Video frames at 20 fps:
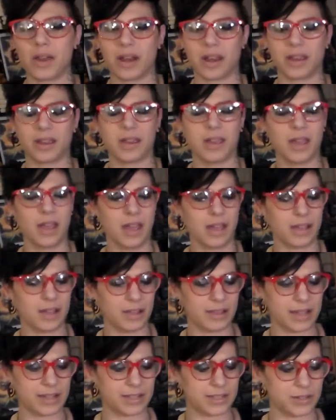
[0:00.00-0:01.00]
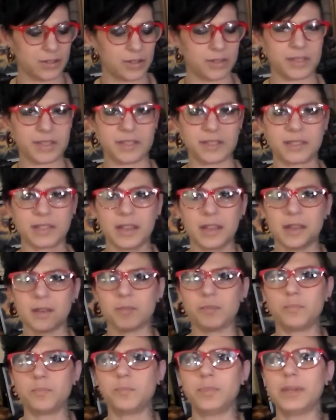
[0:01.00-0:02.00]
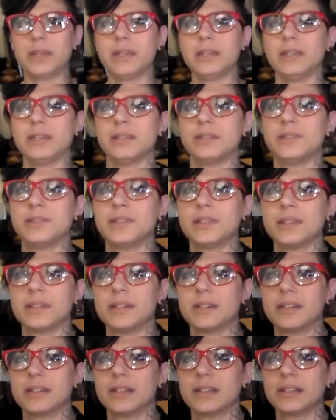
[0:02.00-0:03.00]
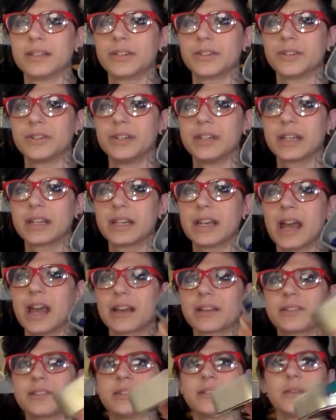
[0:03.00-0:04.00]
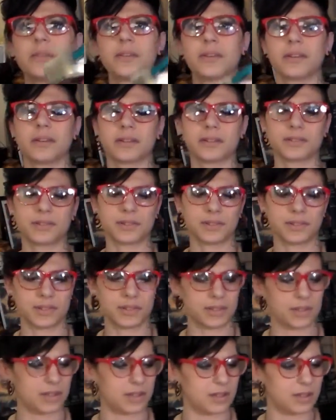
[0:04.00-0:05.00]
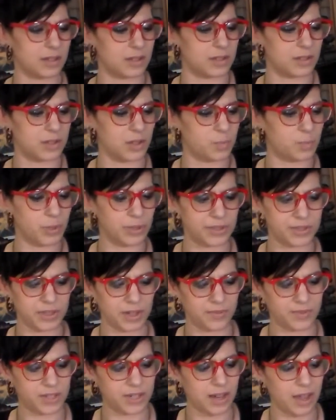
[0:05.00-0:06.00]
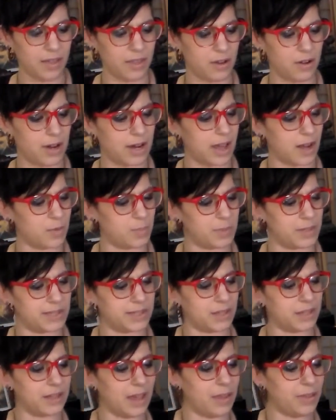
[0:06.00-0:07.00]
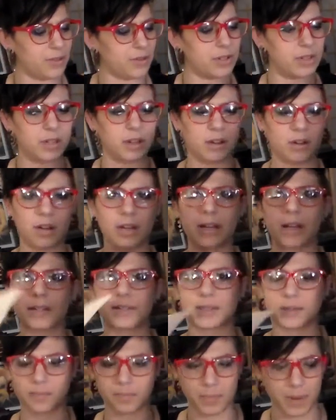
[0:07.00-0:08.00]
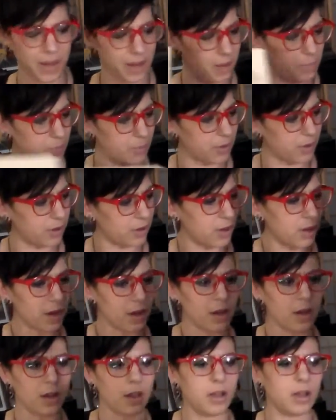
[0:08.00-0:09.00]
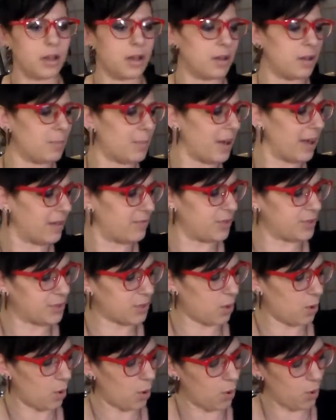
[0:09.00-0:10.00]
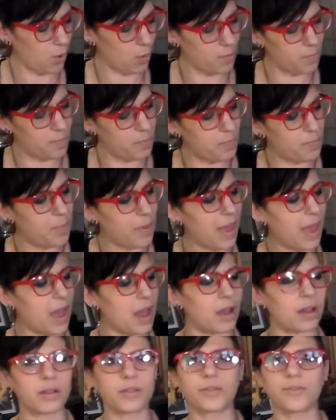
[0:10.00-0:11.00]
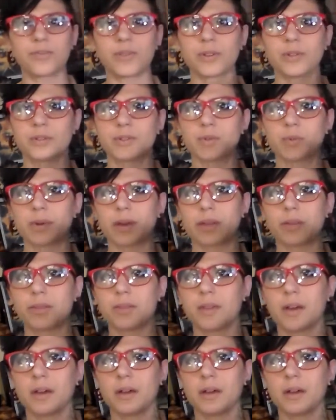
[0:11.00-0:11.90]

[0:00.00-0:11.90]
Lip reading: and I collected all these beads and little knickknacks and things to put stuff together. I got a piece of leather here, I got some paper, I have this whole bag filled with